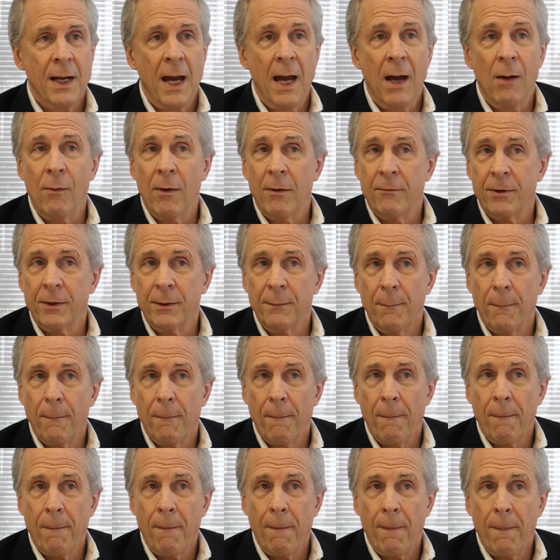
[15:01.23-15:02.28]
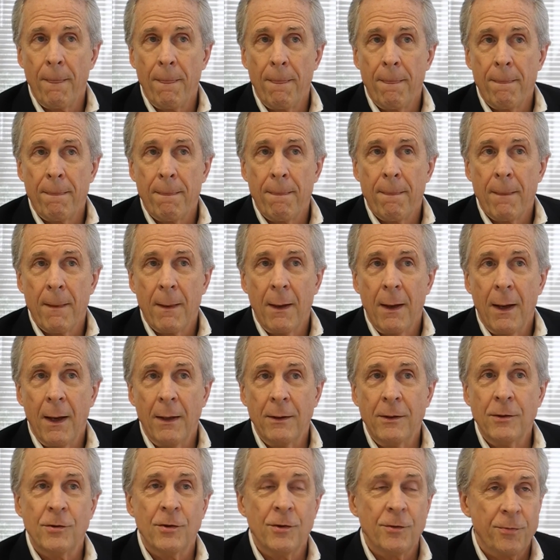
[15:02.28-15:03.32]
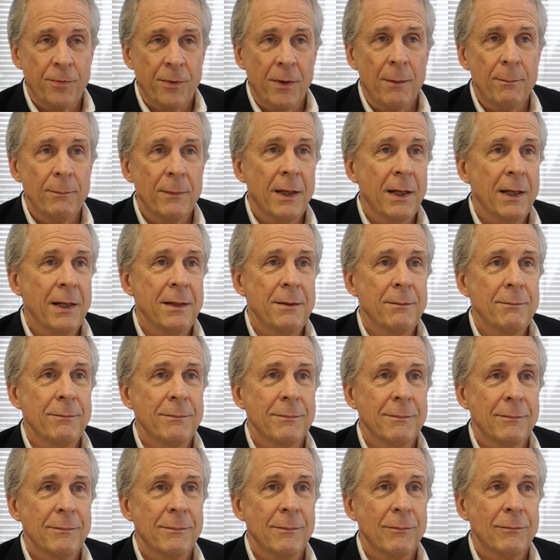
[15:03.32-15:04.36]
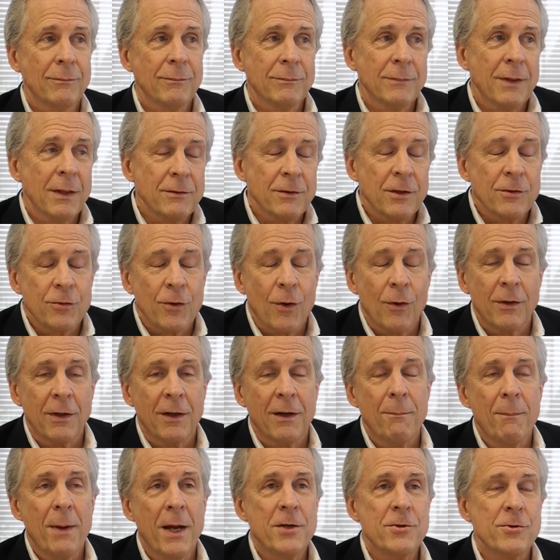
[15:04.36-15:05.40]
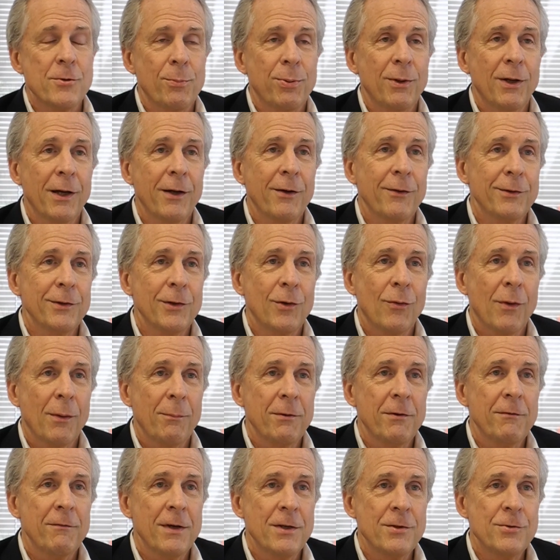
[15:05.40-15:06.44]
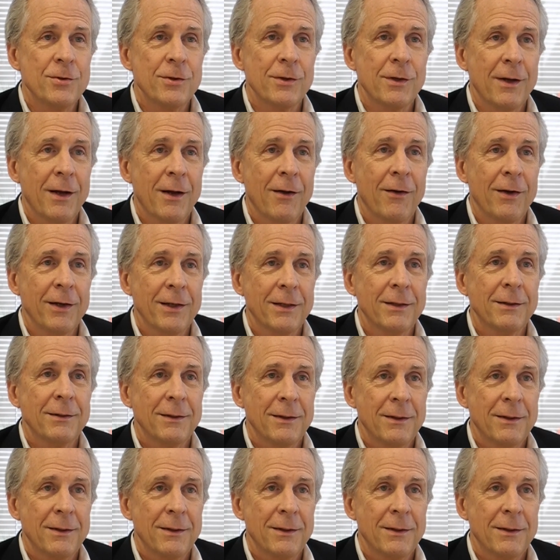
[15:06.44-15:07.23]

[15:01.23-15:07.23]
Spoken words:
However, and this is from let's call it a major player in the corporate venture area,